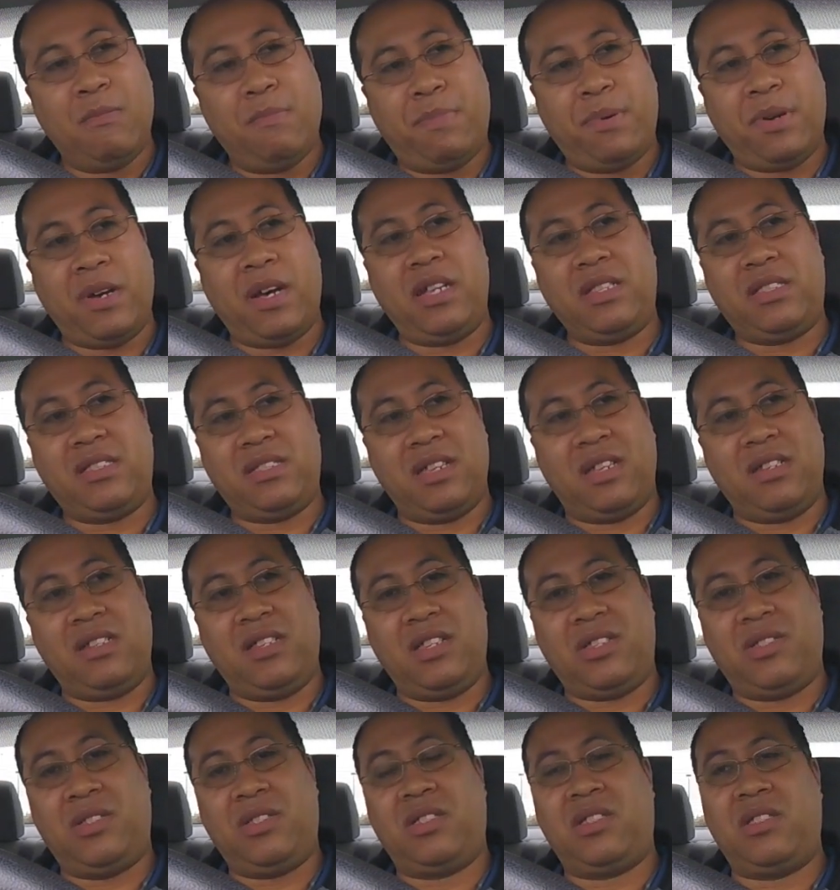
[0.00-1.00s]
But to
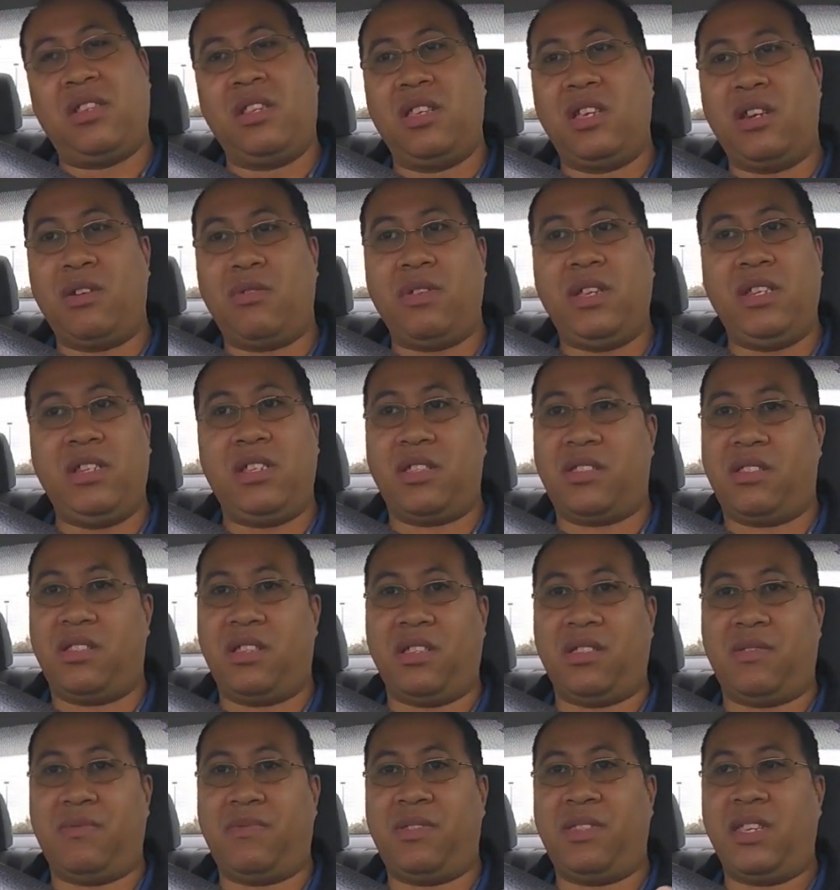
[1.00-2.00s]
just literally just
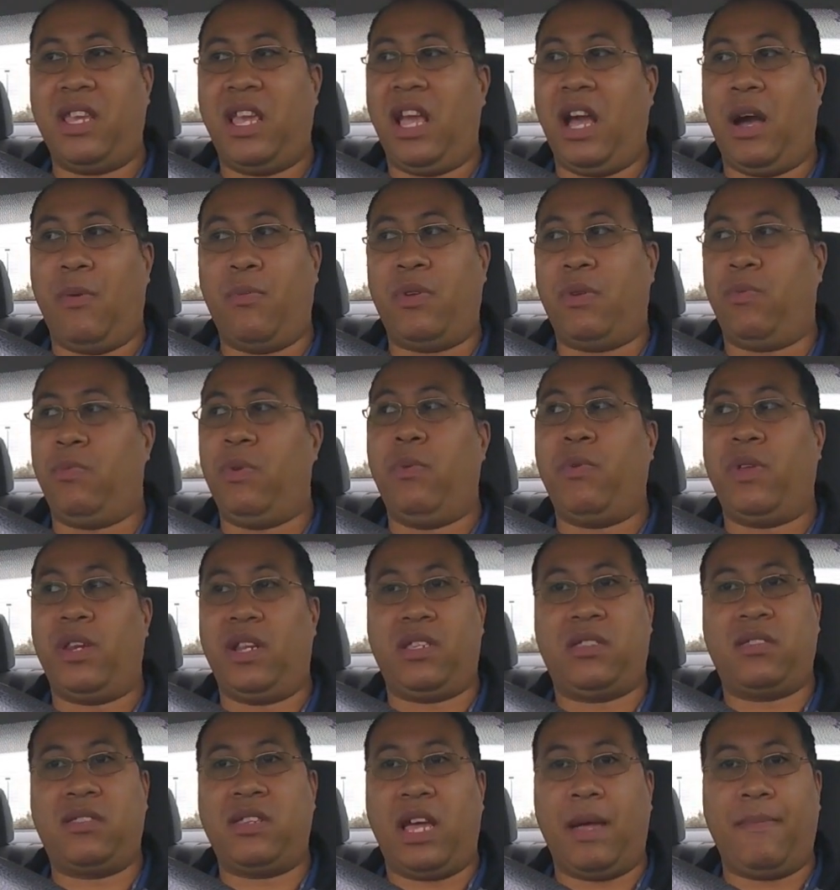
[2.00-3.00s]
to say I want we want
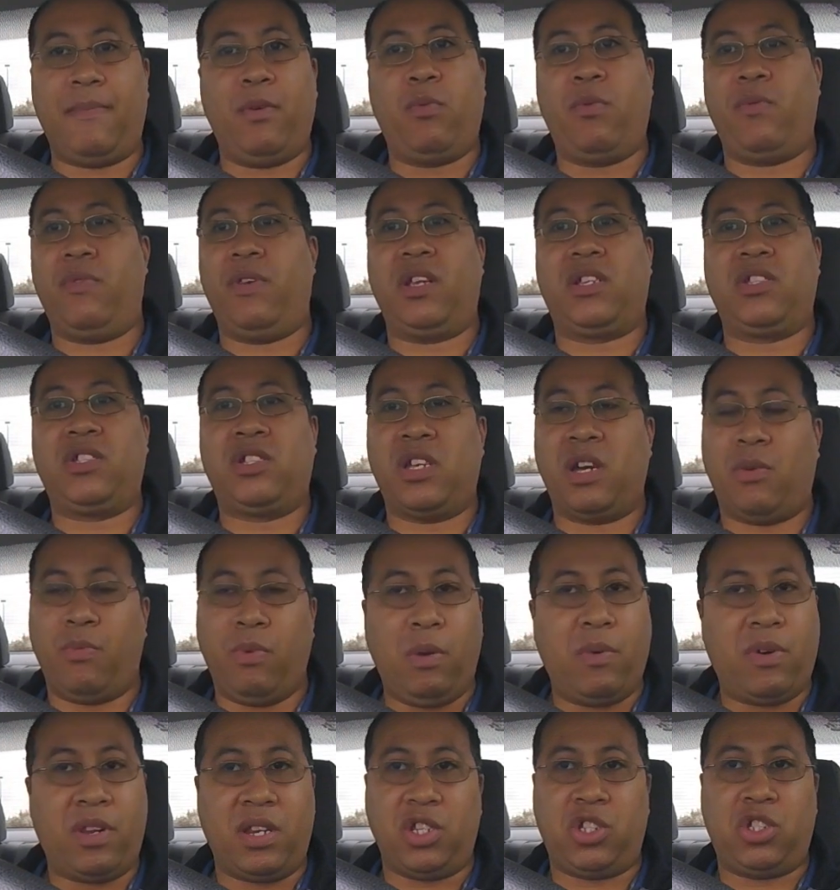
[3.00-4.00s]
to stop, we want to
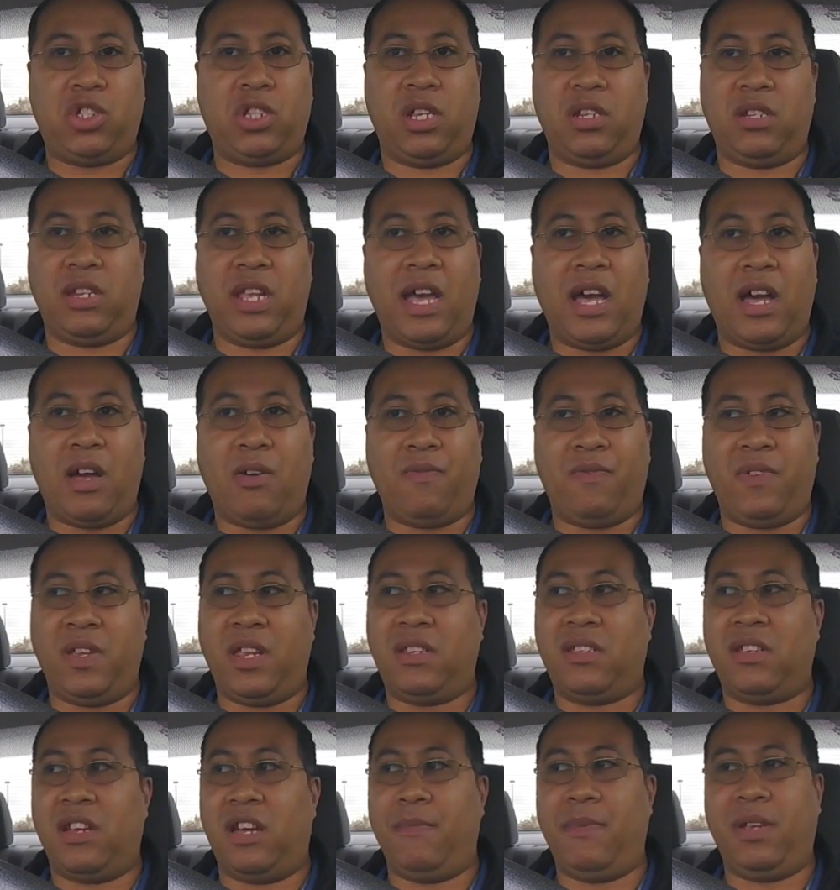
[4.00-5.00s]
we want to shut down
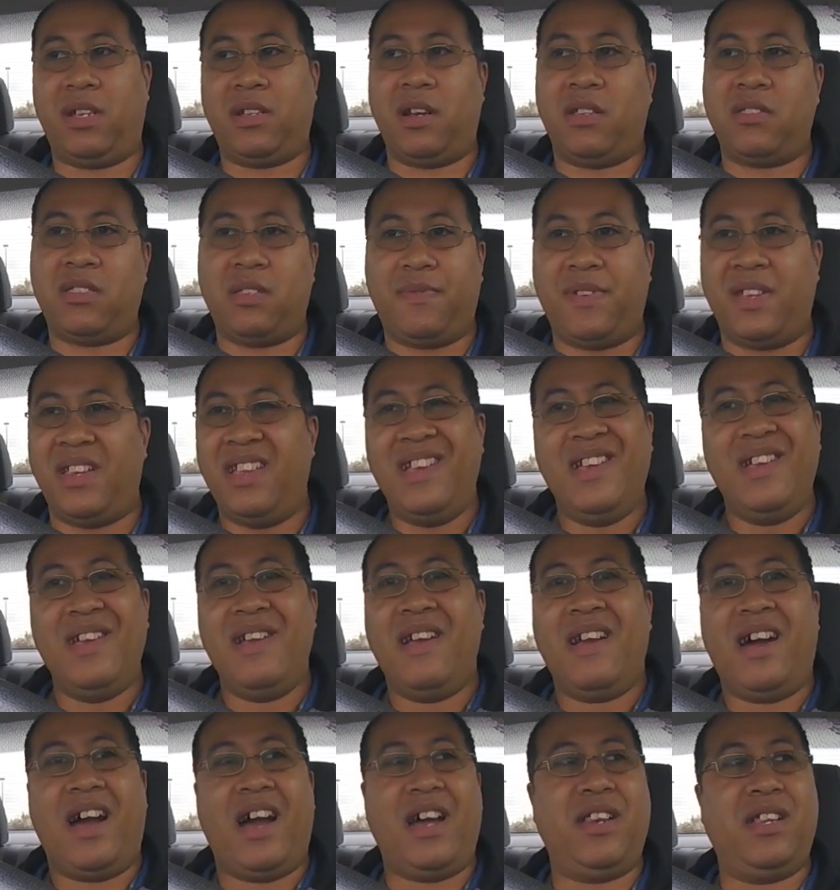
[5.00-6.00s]
VidCon because of it,
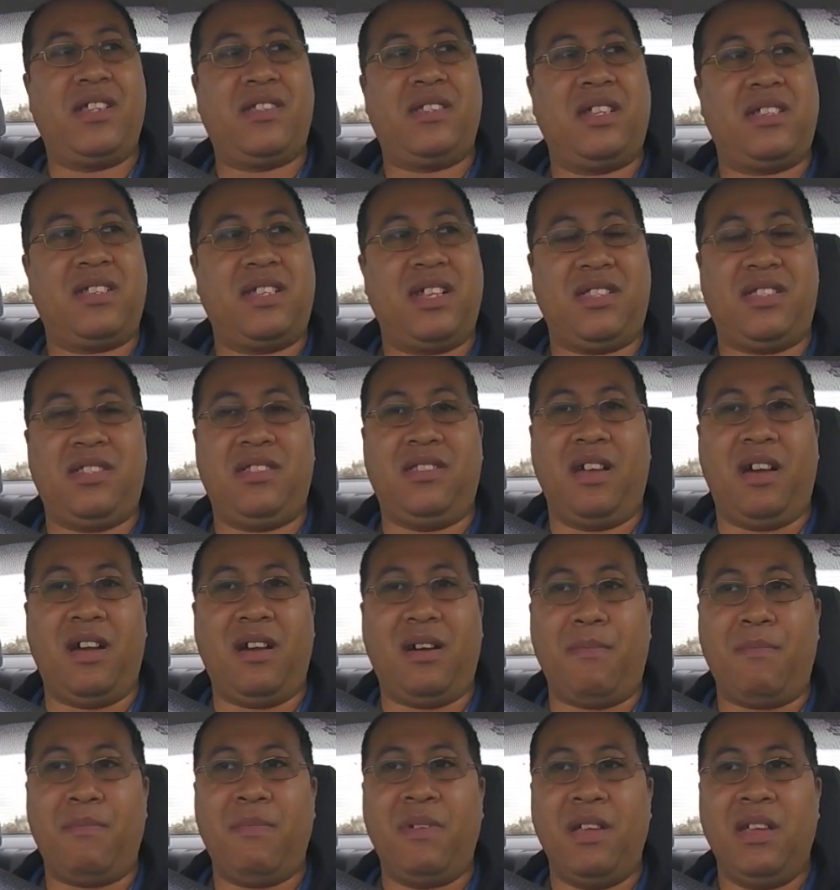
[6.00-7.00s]
I just think that's
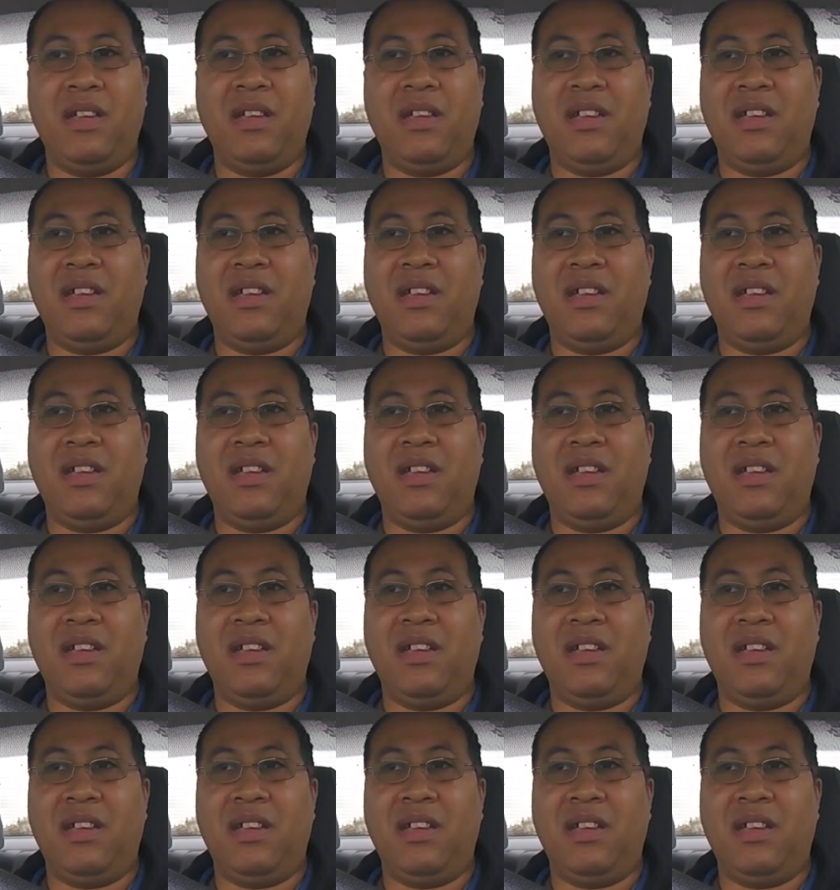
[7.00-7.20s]
dumb,